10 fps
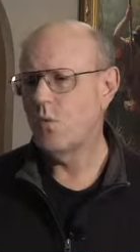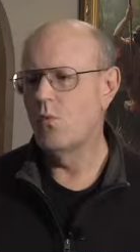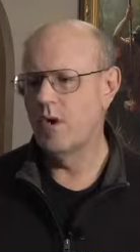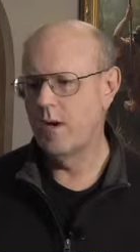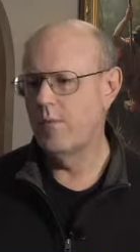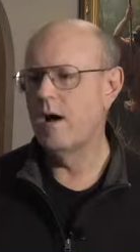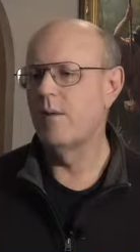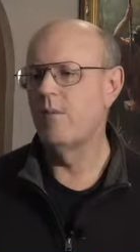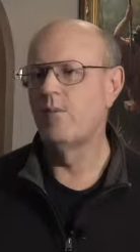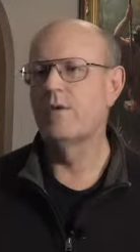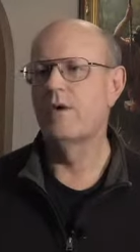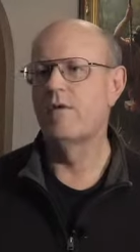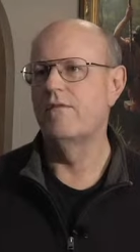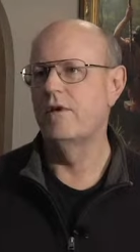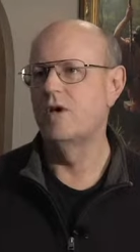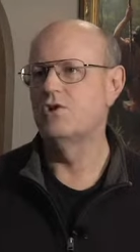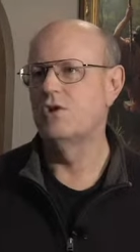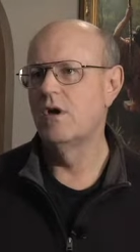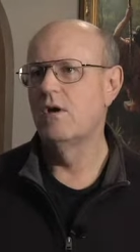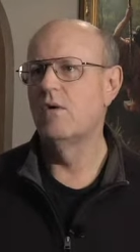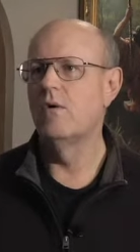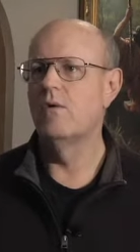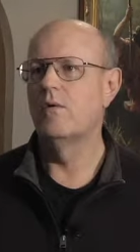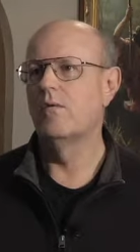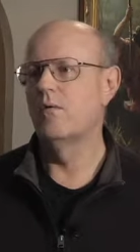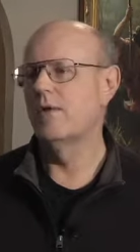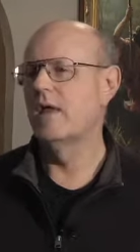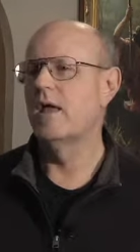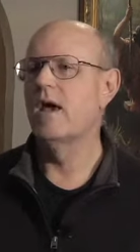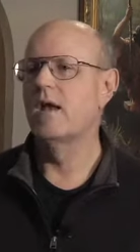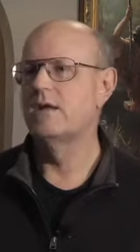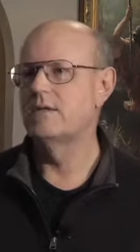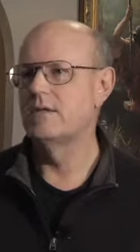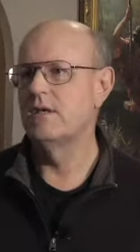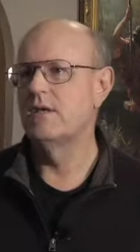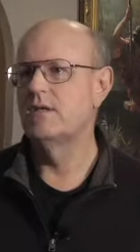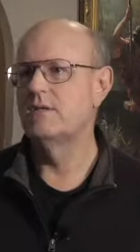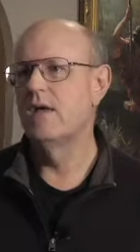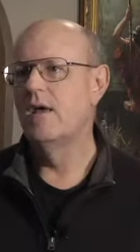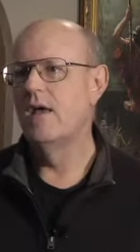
we had a problem with our fish or where they got a disease.